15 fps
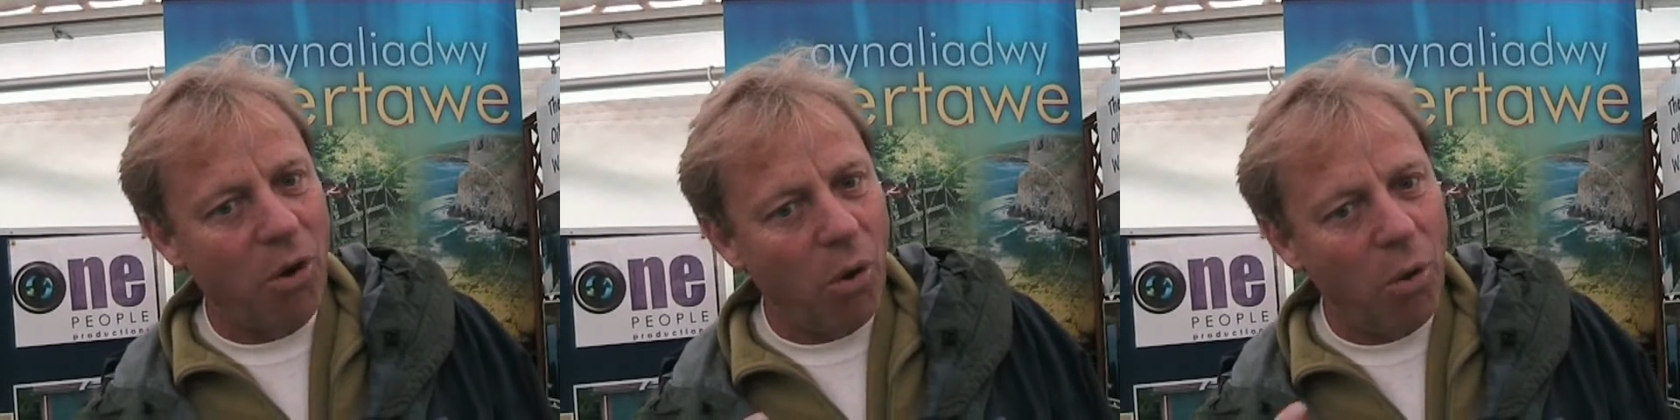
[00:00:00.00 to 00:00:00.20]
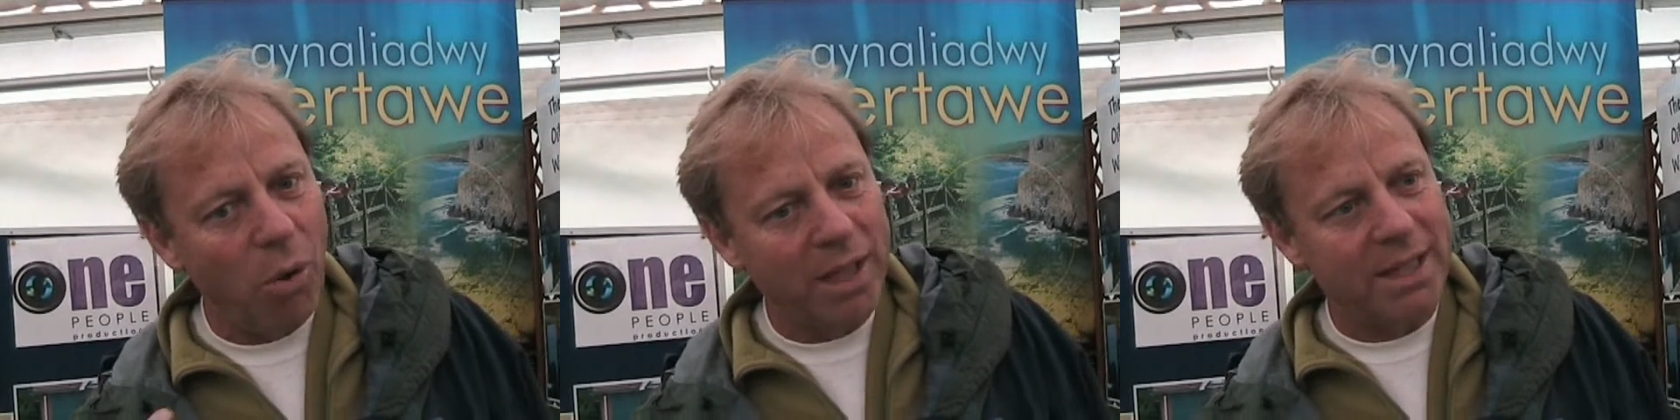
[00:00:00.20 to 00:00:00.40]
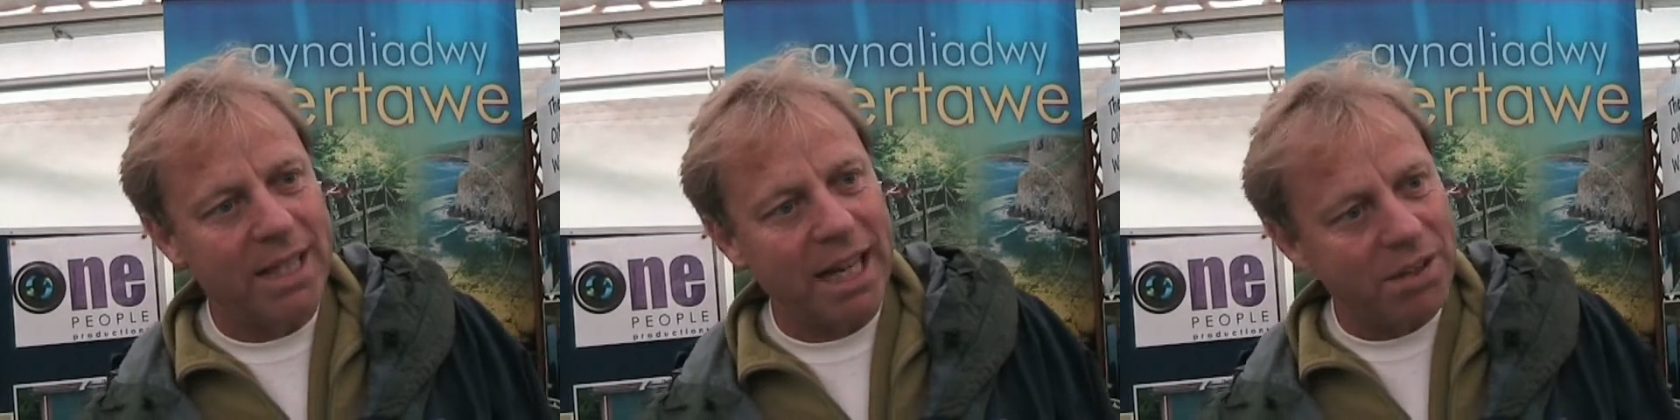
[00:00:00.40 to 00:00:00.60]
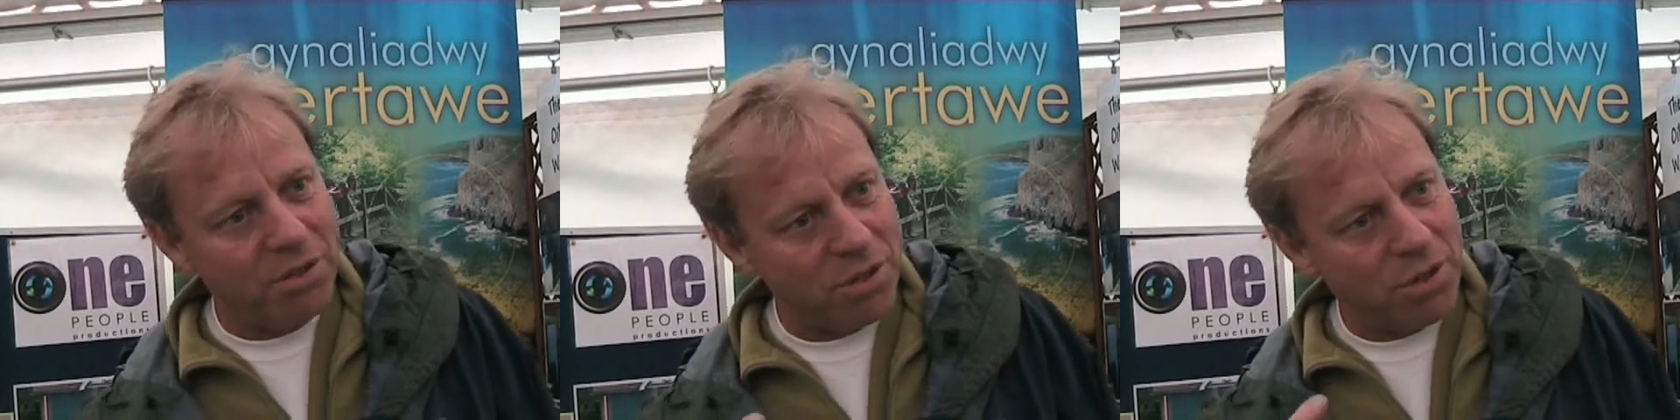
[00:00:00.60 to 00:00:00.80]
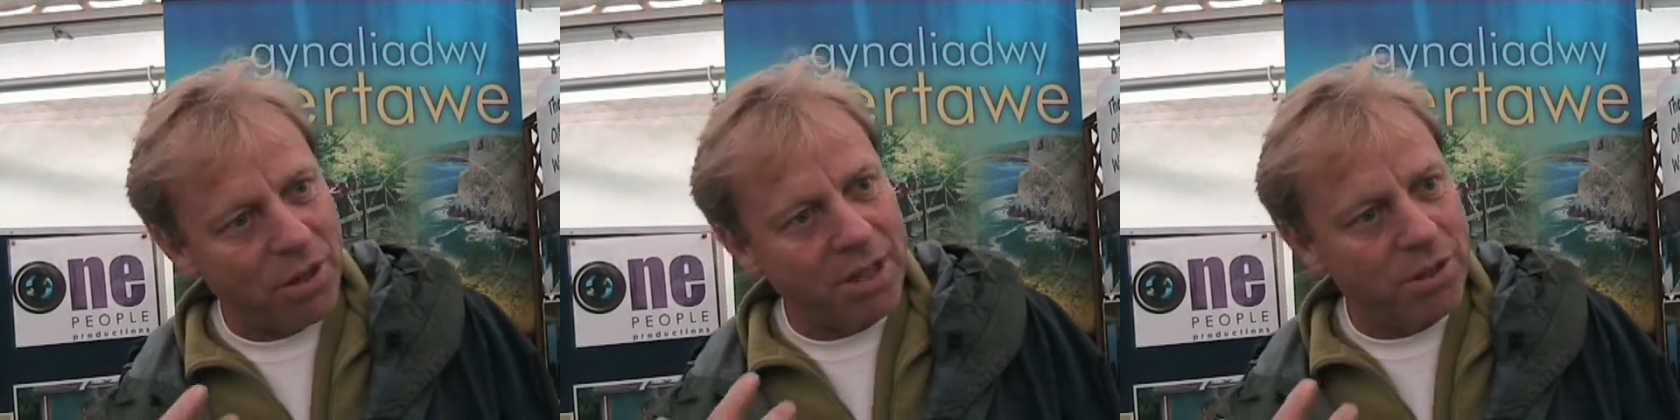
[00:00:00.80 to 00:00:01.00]
always
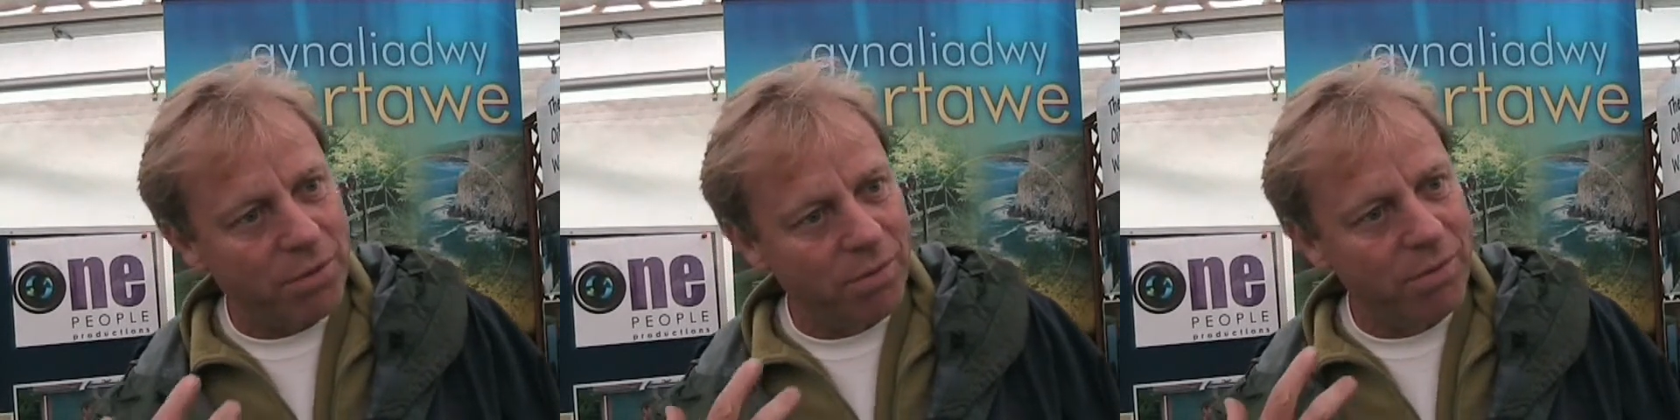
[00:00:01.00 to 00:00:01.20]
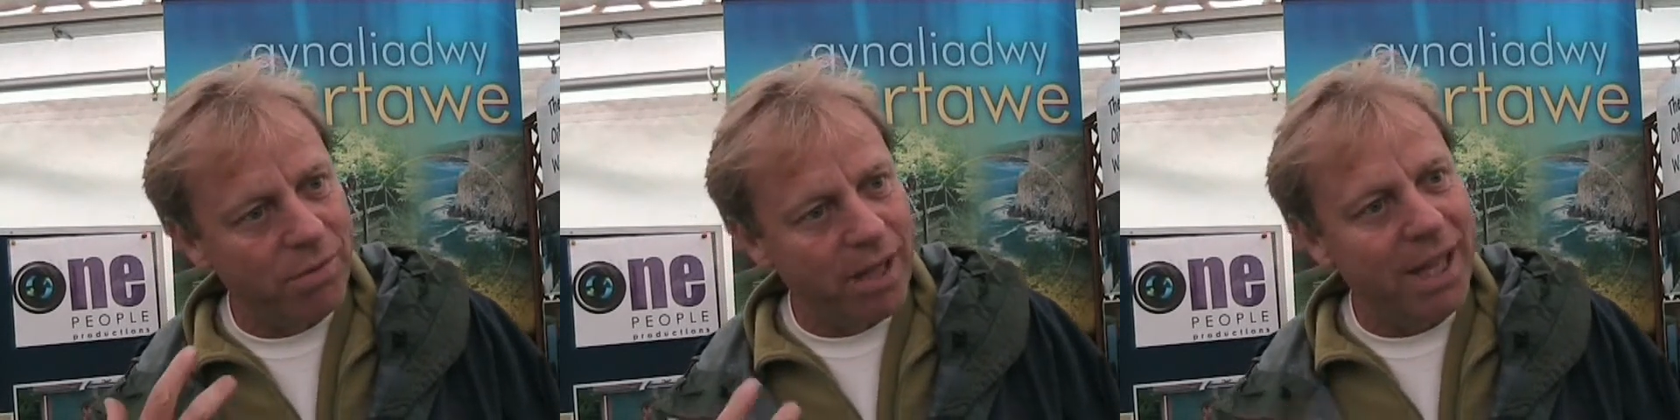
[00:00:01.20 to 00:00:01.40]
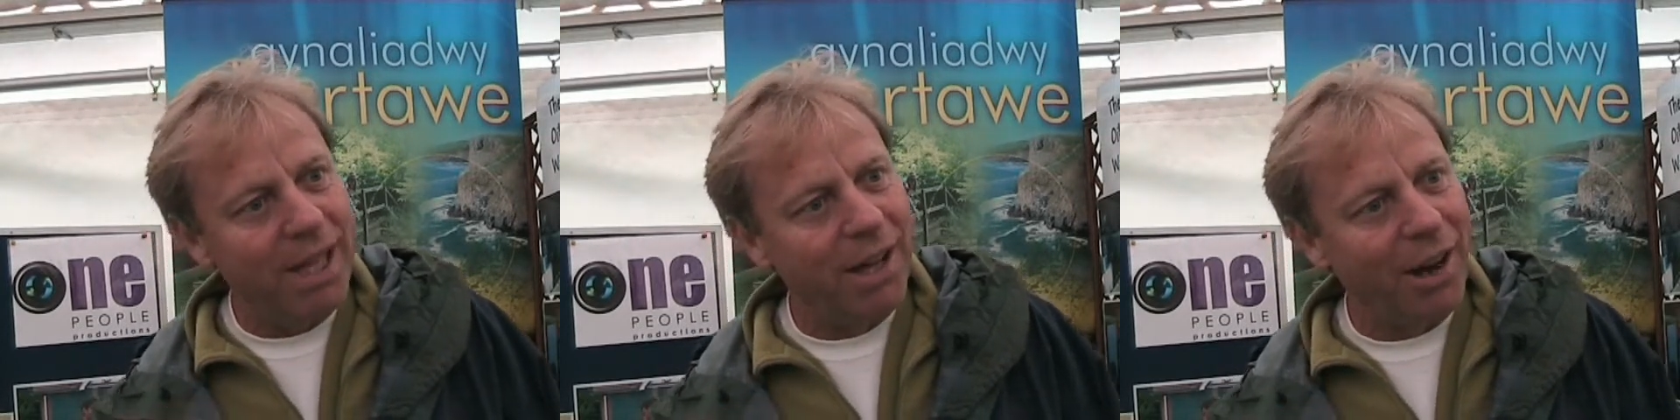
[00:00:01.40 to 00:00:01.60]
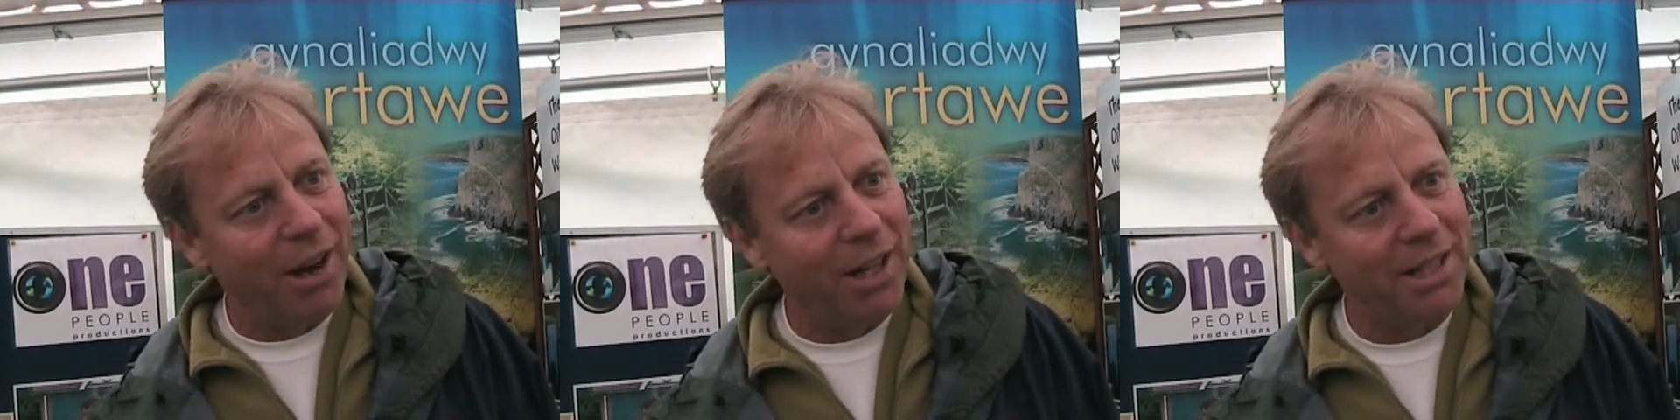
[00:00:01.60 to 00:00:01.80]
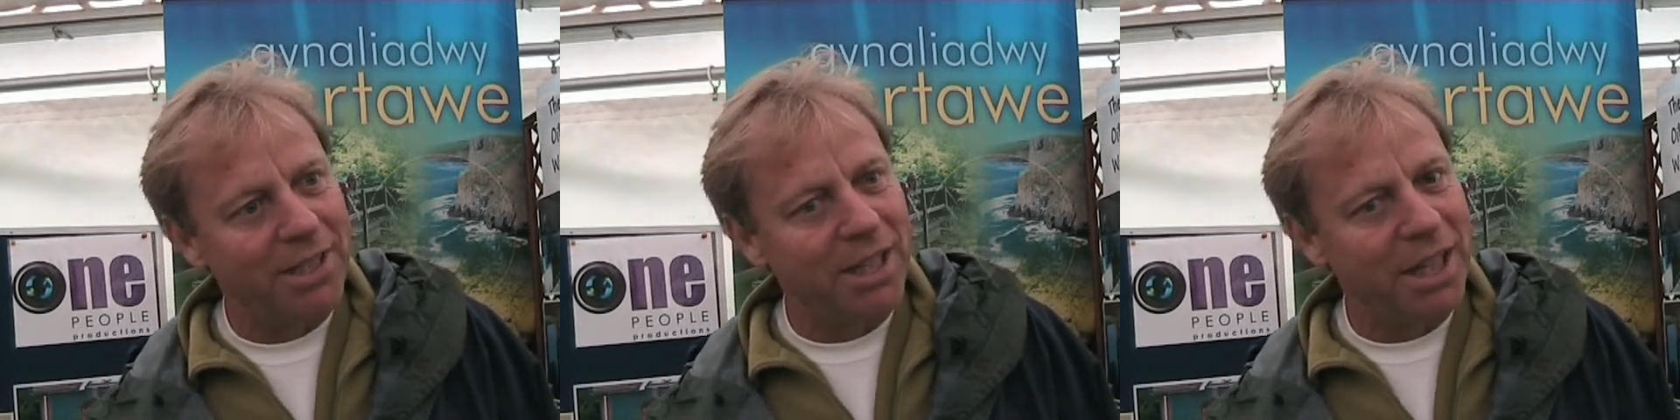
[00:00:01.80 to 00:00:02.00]
that trying to realise